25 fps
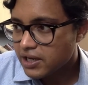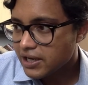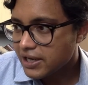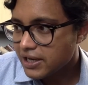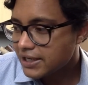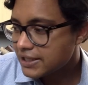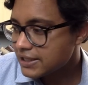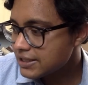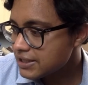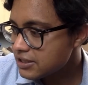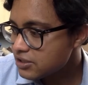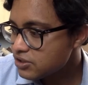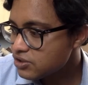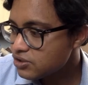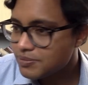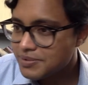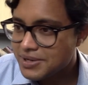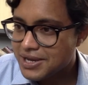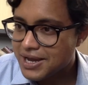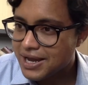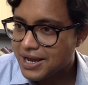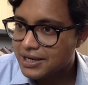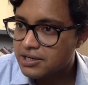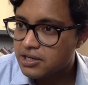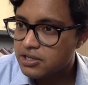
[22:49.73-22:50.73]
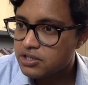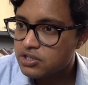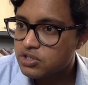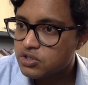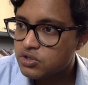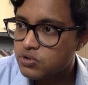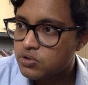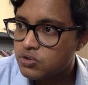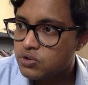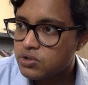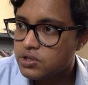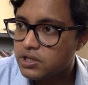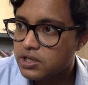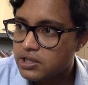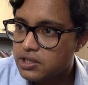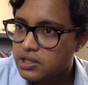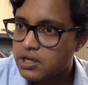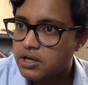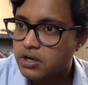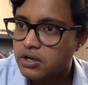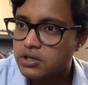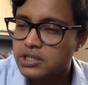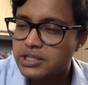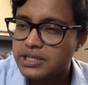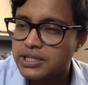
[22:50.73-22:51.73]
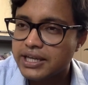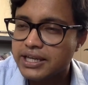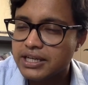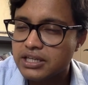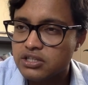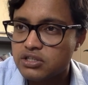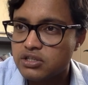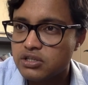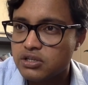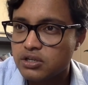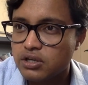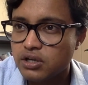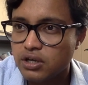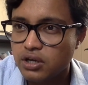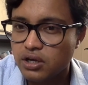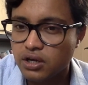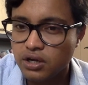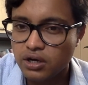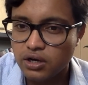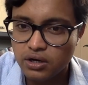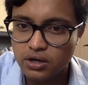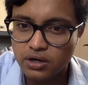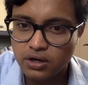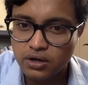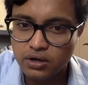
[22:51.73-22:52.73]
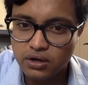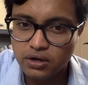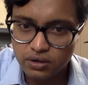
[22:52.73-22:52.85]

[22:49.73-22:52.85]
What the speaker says: it is to be understood in the context of